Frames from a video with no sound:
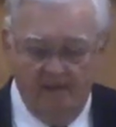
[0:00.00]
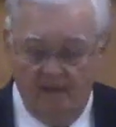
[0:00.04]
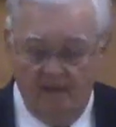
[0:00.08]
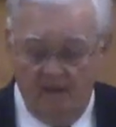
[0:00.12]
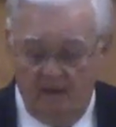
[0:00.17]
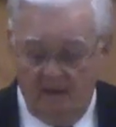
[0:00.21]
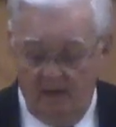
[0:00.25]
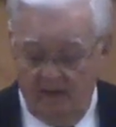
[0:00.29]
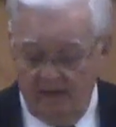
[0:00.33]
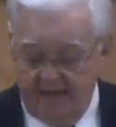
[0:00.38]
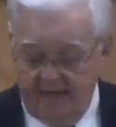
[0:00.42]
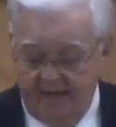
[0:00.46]

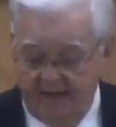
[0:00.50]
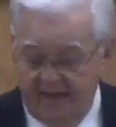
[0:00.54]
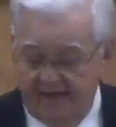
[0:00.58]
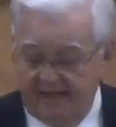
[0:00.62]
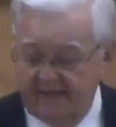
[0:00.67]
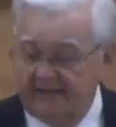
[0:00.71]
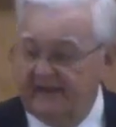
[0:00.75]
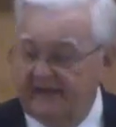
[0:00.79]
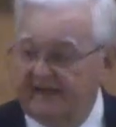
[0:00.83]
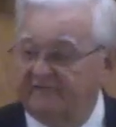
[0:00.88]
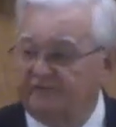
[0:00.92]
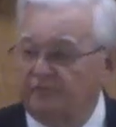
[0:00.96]
Again,
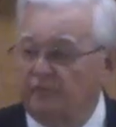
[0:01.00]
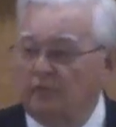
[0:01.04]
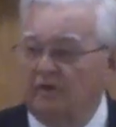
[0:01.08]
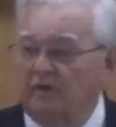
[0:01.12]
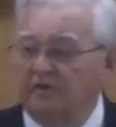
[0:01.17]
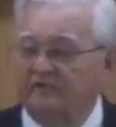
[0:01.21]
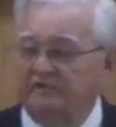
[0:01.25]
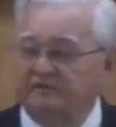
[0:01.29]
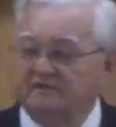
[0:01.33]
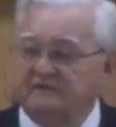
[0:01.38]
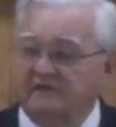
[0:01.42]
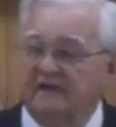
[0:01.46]
in every one of
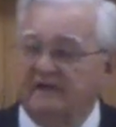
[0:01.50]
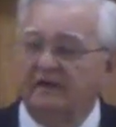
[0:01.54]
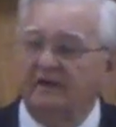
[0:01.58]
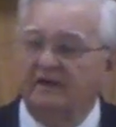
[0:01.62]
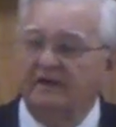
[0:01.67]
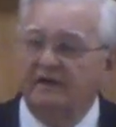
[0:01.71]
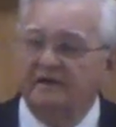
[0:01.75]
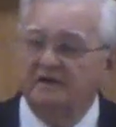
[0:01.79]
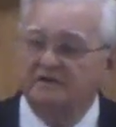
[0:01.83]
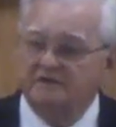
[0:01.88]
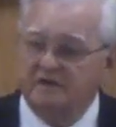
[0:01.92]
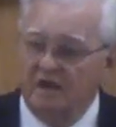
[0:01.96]
these
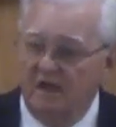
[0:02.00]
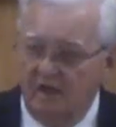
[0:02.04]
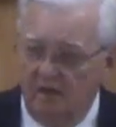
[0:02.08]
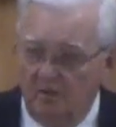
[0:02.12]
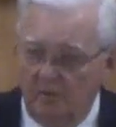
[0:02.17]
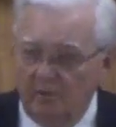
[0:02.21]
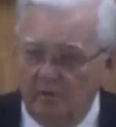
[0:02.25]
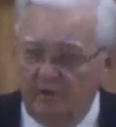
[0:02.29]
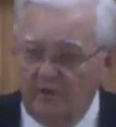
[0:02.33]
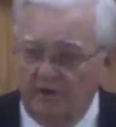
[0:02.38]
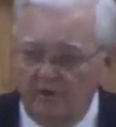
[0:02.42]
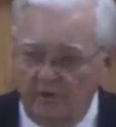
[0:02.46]
areas,
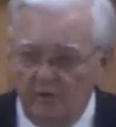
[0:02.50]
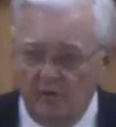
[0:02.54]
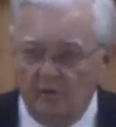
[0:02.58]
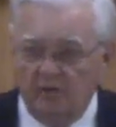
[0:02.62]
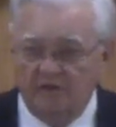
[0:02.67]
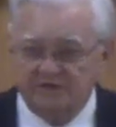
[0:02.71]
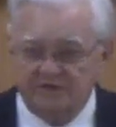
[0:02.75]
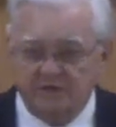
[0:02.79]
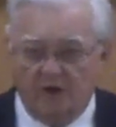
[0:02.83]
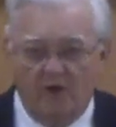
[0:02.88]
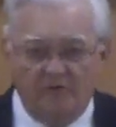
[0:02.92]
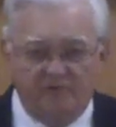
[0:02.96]
we're to do
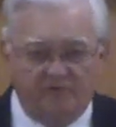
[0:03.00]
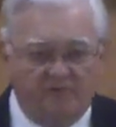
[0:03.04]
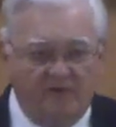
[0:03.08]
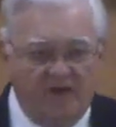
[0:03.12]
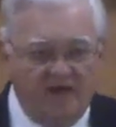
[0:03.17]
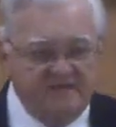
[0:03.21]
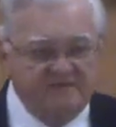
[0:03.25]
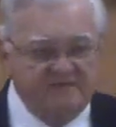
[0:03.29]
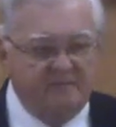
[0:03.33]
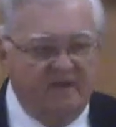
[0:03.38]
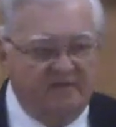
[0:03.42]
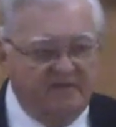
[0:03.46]
what's
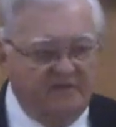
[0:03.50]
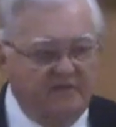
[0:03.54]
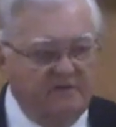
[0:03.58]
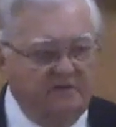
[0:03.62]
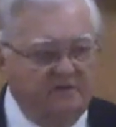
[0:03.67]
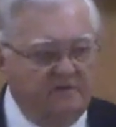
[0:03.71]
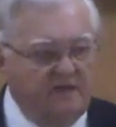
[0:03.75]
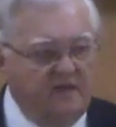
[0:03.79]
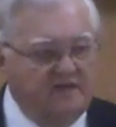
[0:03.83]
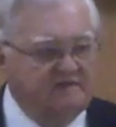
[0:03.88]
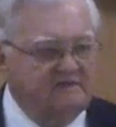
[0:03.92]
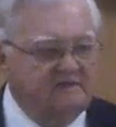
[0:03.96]
authorized by the New
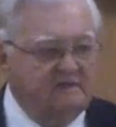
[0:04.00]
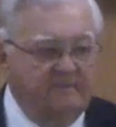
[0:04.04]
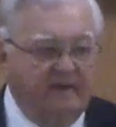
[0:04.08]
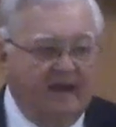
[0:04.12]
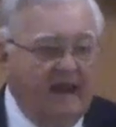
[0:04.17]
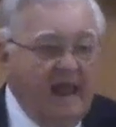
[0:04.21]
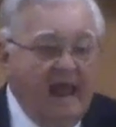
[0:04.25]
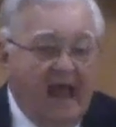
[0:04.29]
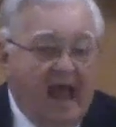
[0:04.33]
Testament.